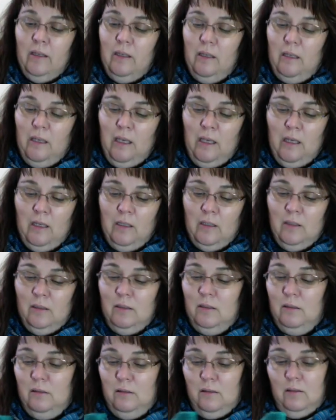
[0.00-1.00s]
And
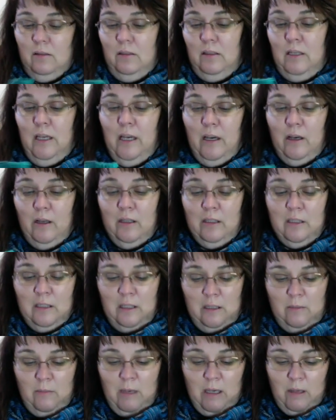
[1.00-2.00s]
now it's going
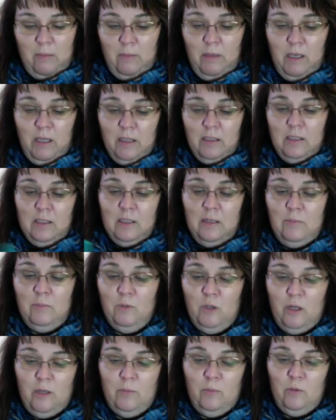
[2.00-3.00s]
to make a mess as I
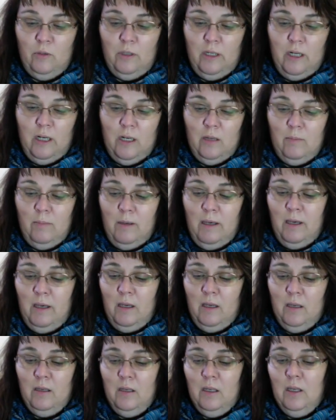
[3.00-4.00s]
try to pull it out of the
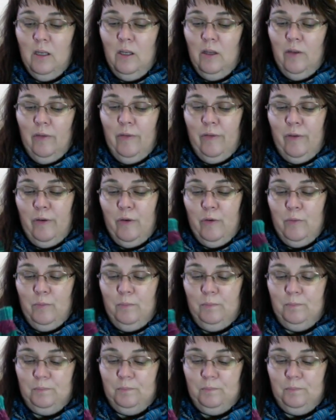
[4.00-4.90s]
bag. So, let me